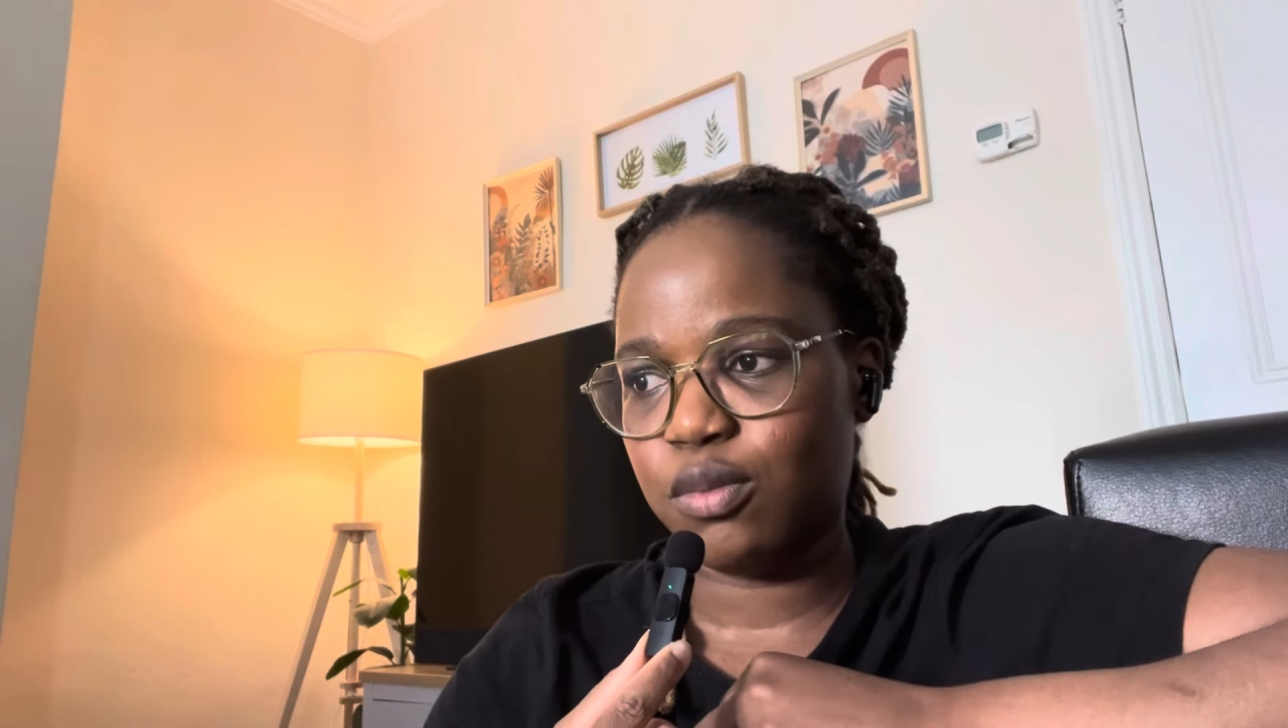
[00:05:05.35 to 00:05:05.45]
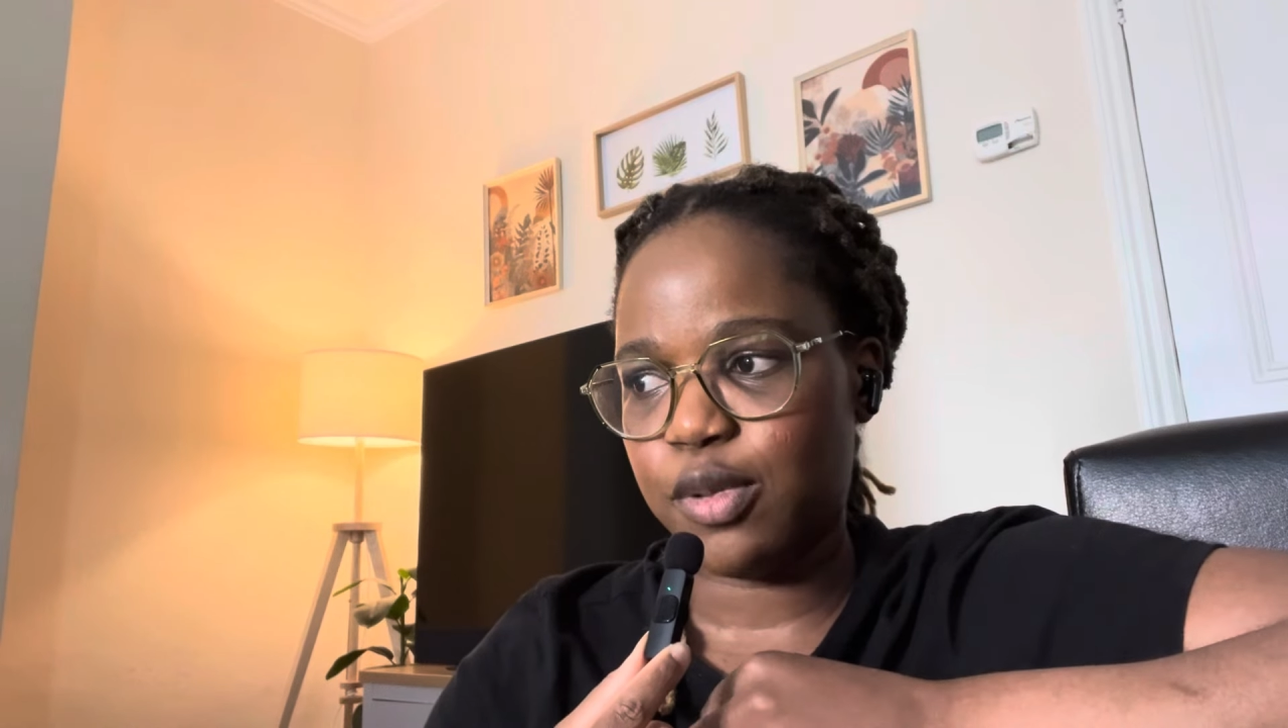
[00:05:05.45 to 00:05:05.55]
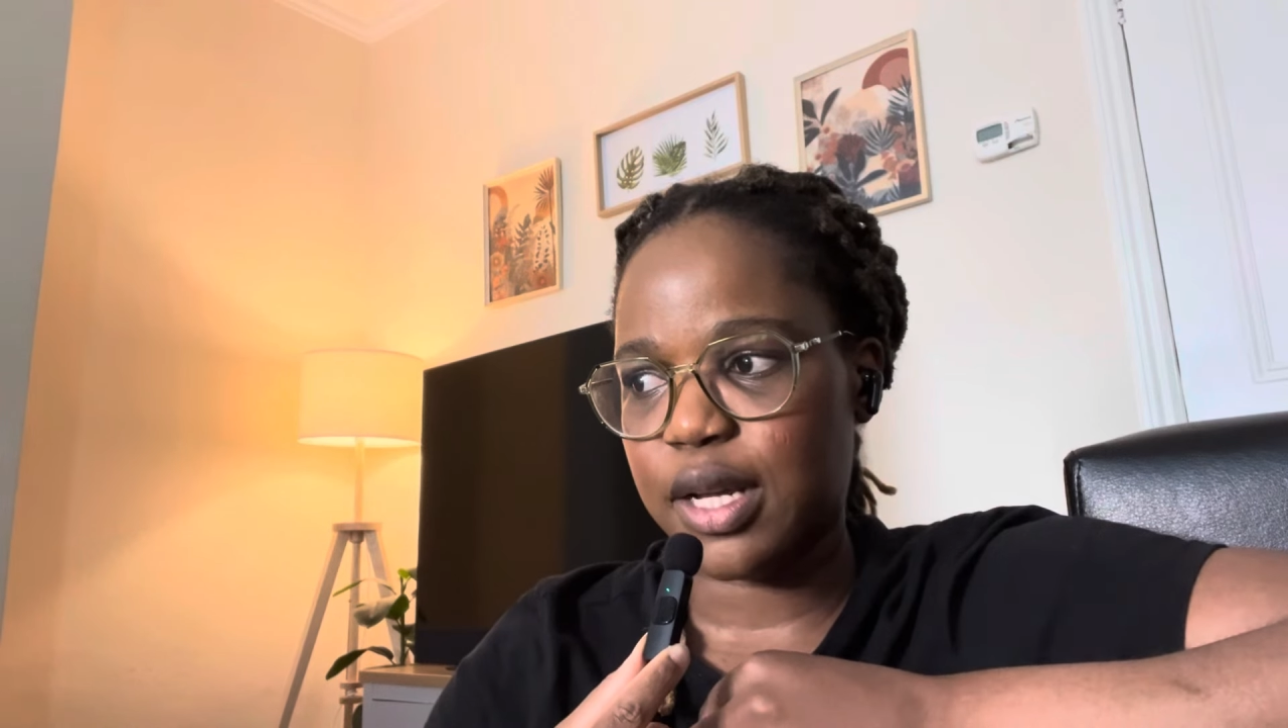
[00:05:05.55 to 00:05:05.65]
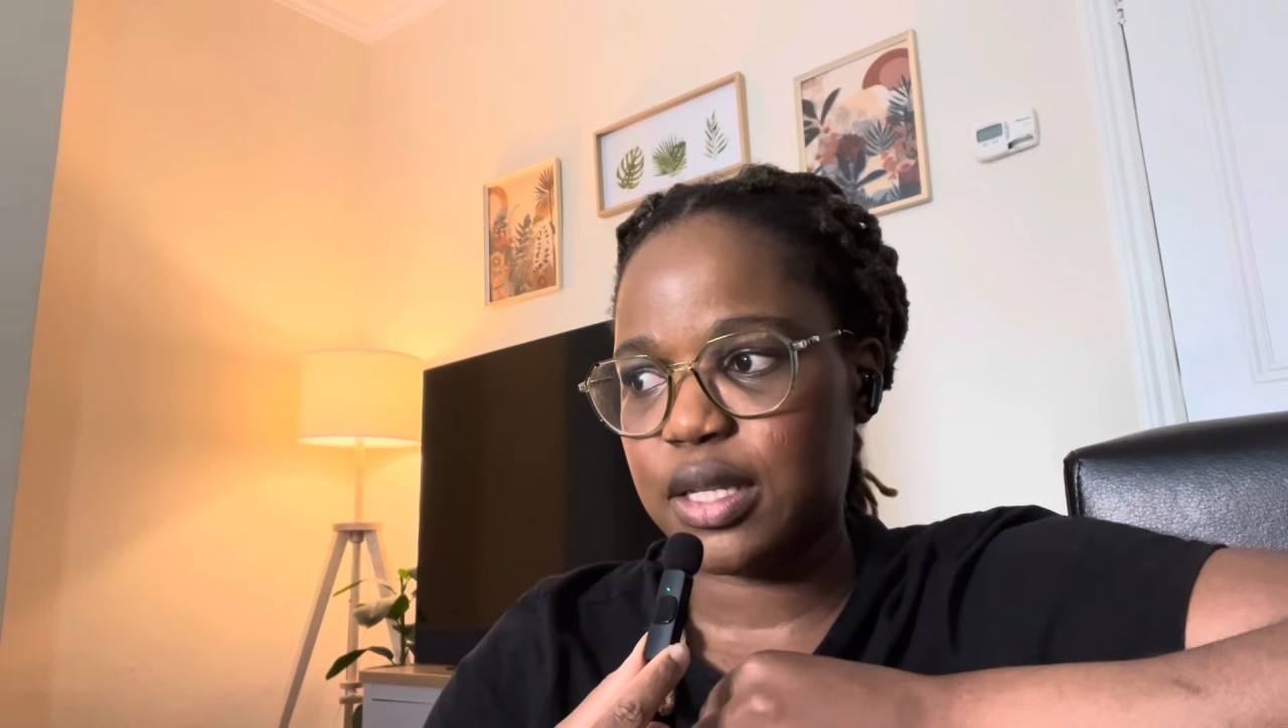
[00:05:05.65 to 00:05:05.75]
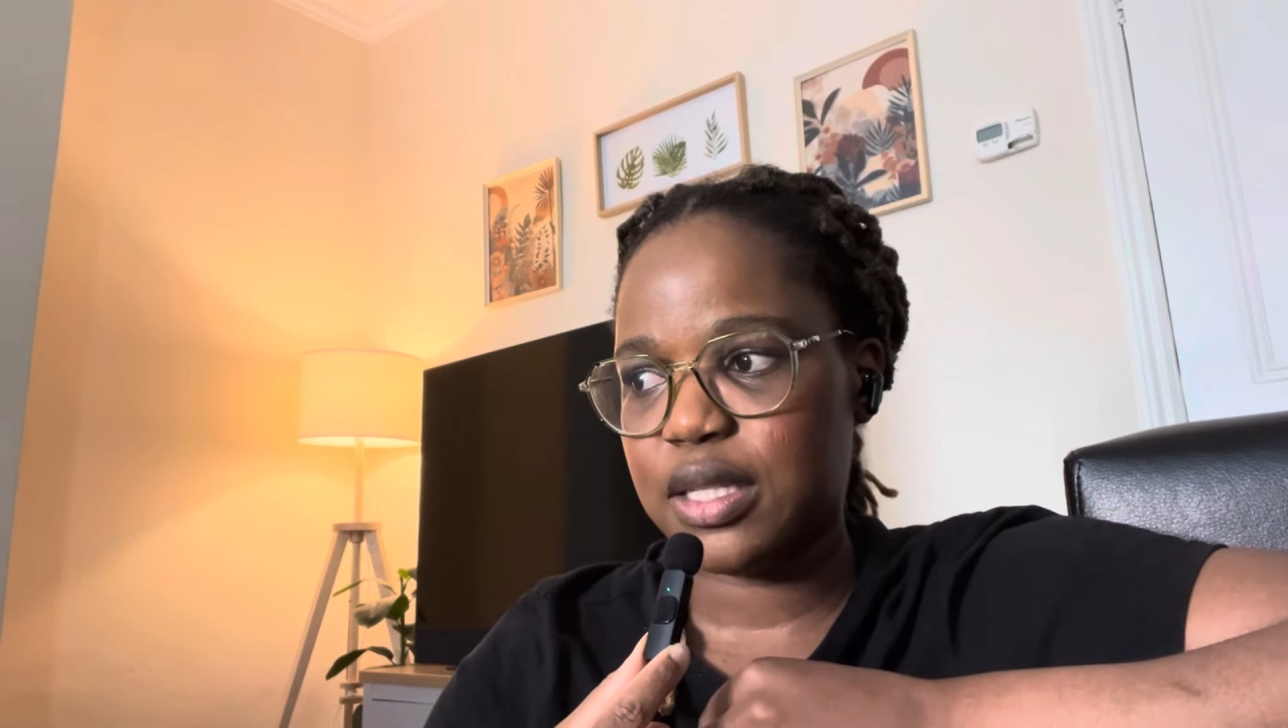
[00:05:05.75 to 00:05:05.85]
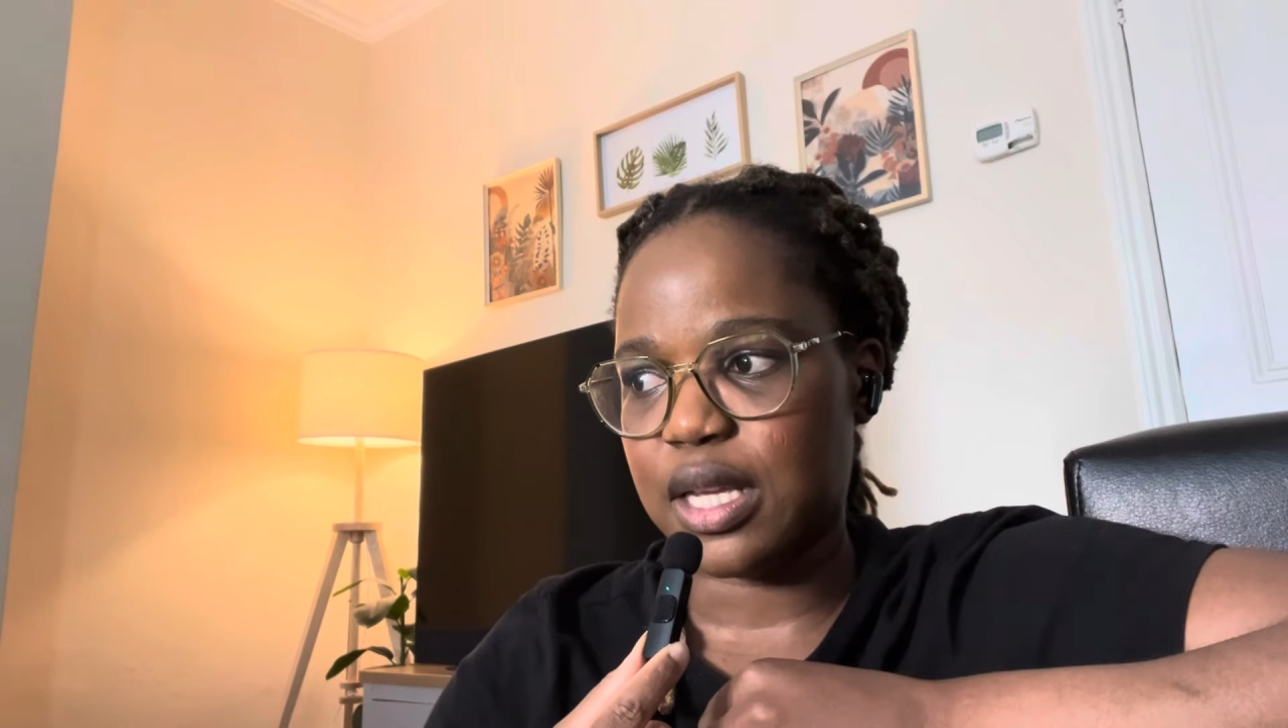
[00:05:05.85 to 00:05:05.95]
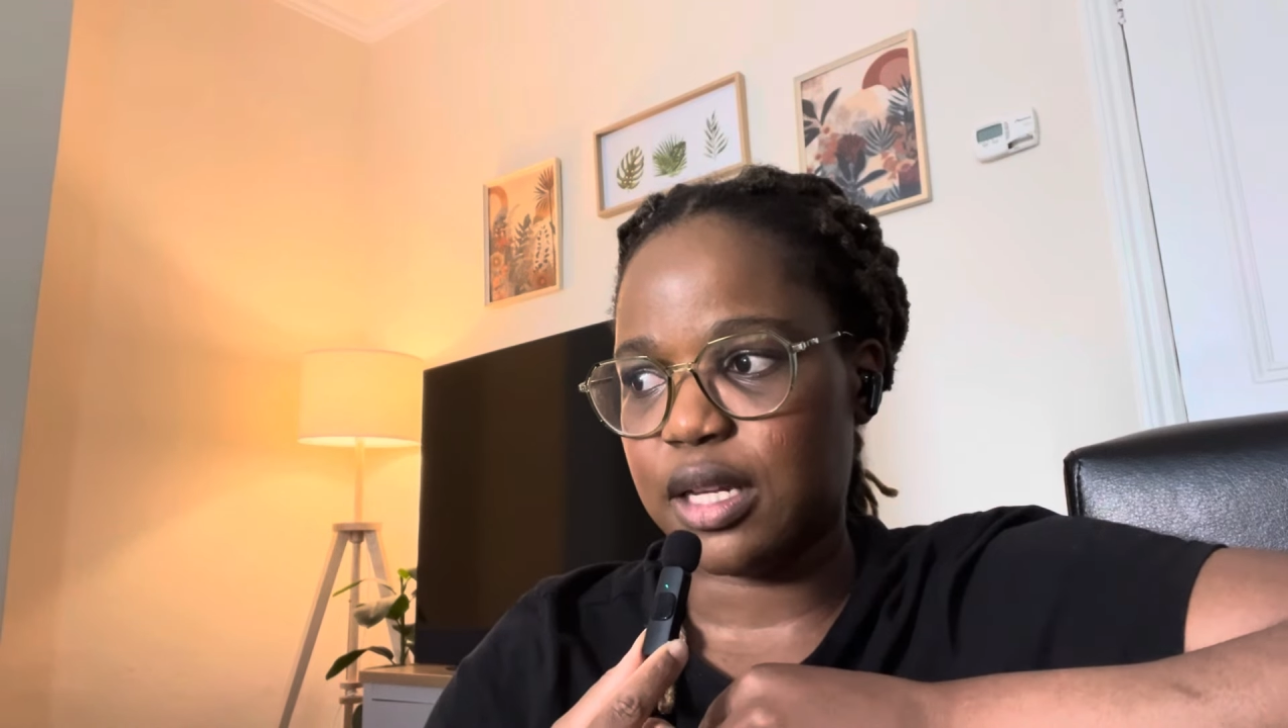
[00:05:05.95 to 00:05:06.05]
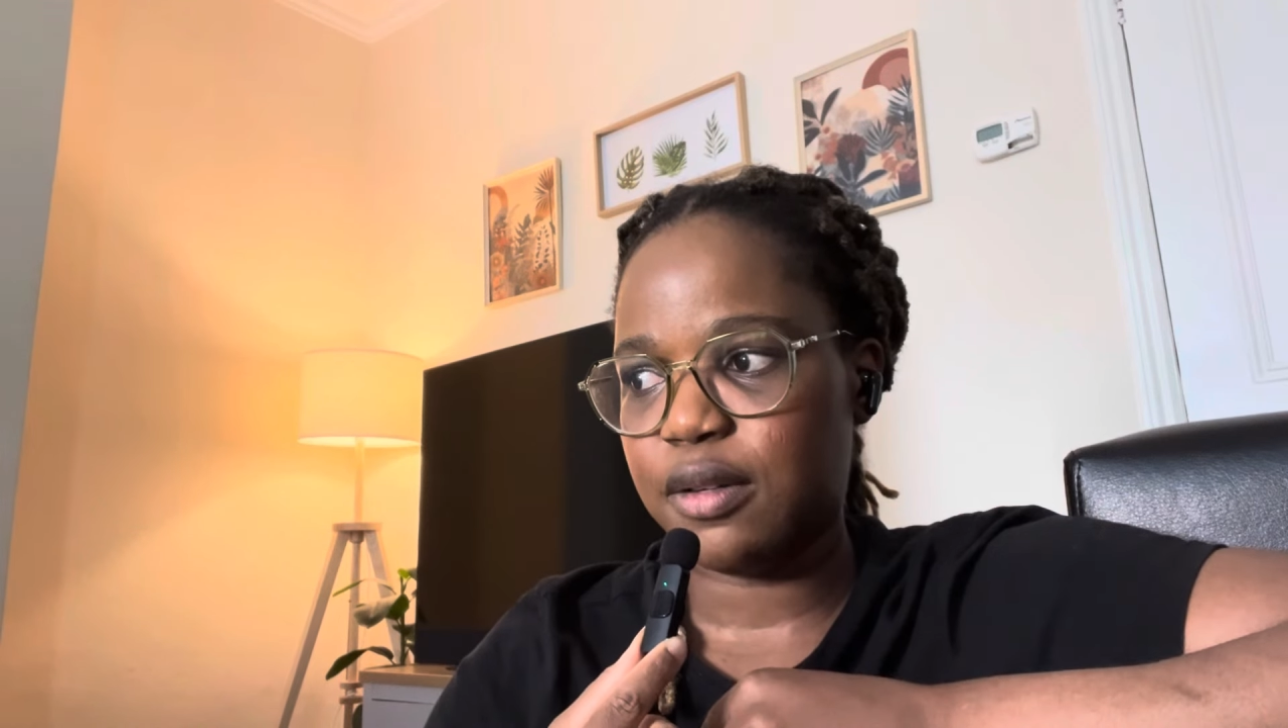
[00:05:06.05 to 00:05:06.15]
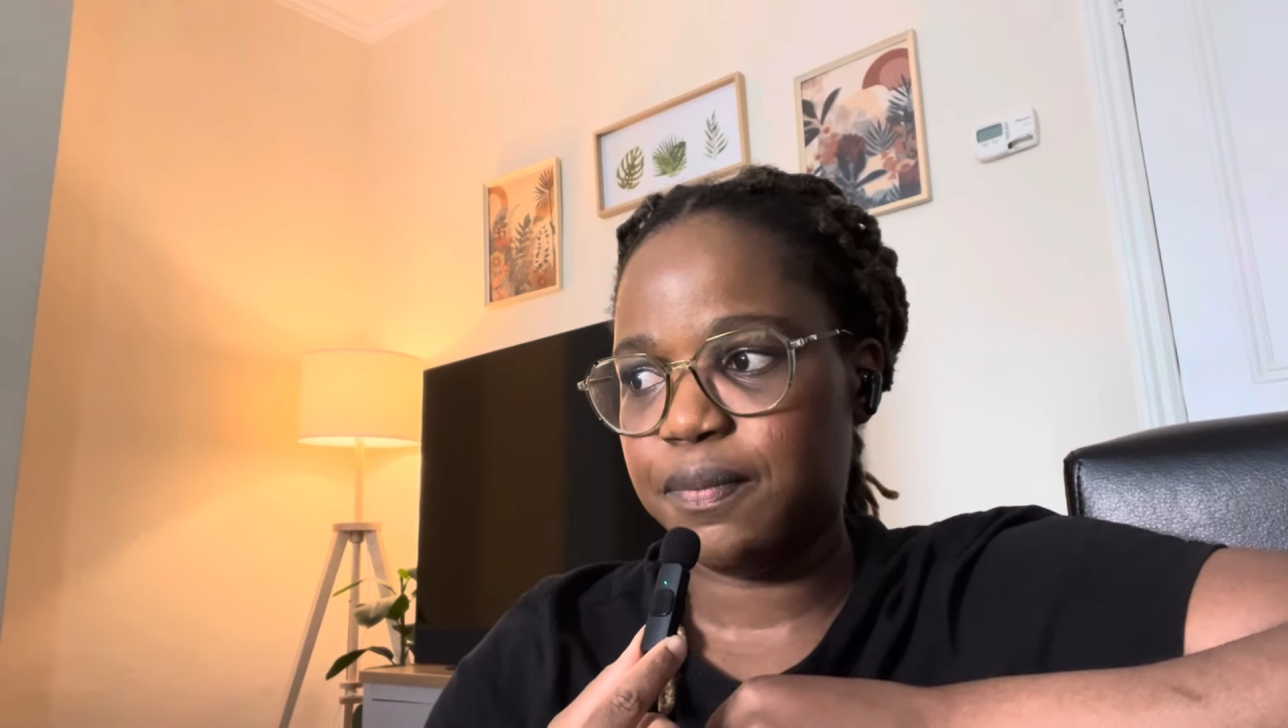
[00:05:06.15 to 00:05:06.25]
Brexit.